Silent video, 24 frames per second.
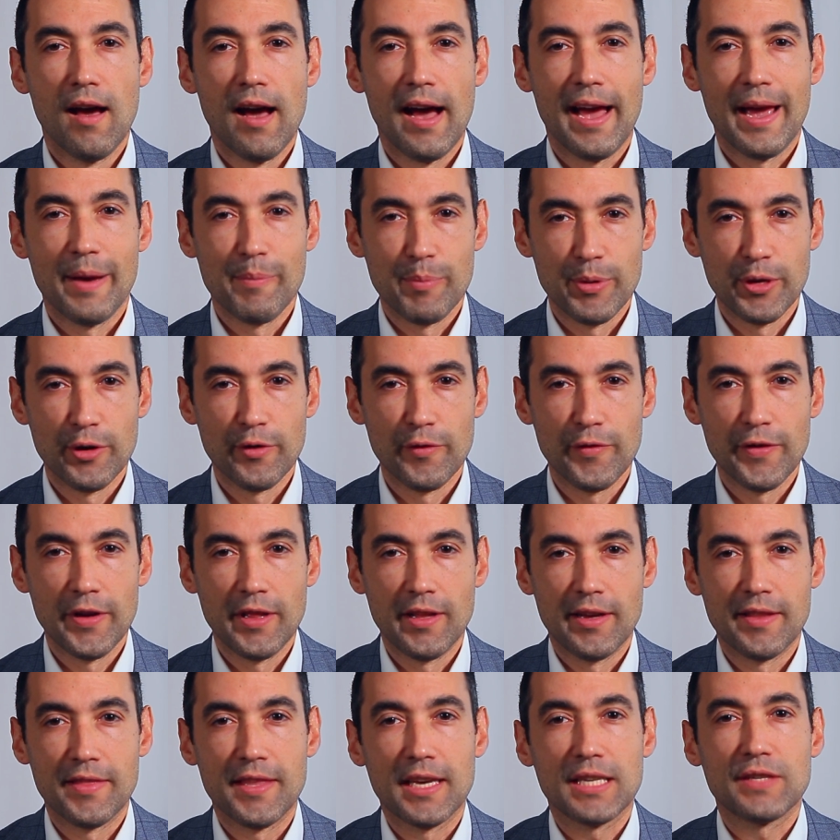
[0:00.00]
Hi, I'm Peter
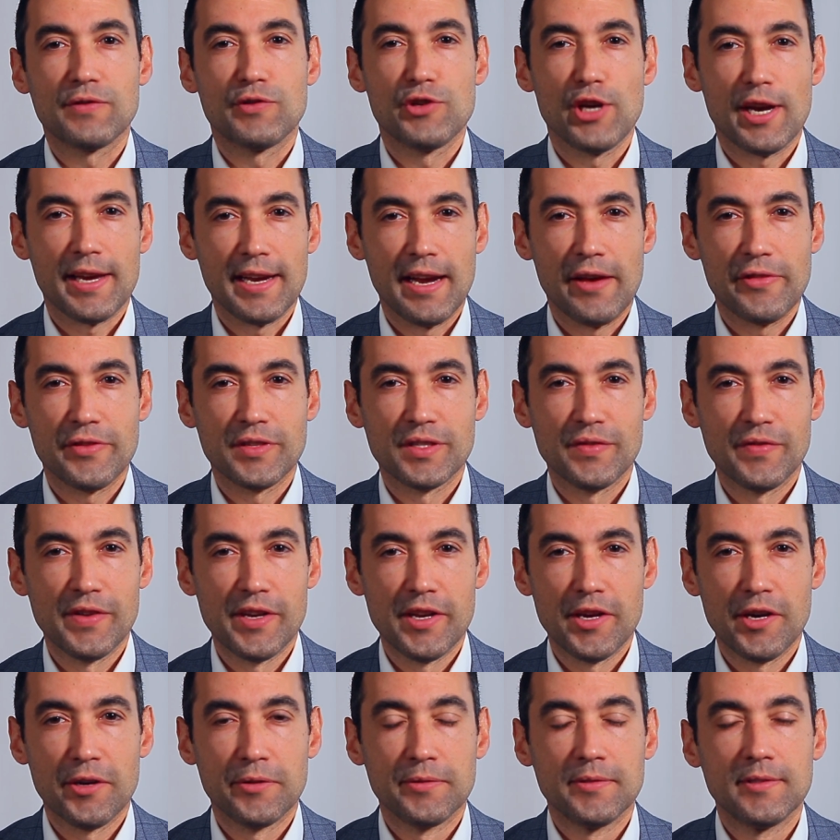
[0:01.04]
Vila. Thanks for checking out this
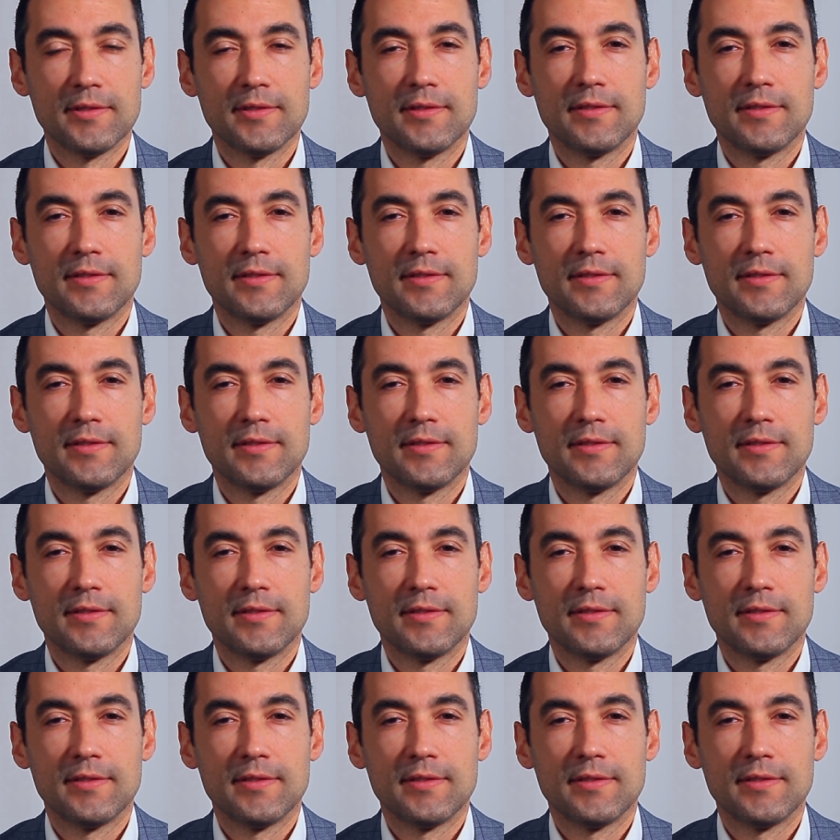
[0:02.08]
video.